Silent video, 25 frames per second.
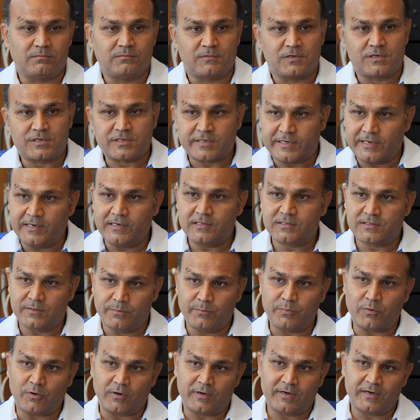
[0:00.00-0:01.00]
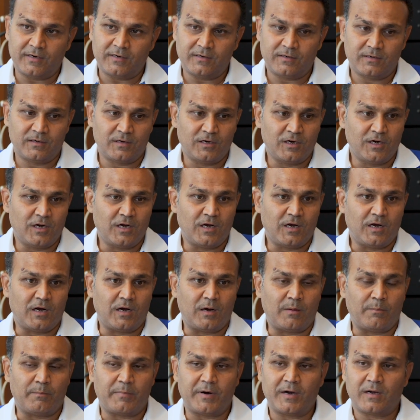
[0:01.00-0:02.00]
skill is important,
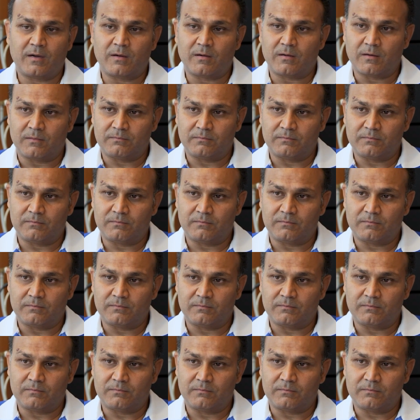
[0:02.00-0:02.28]
but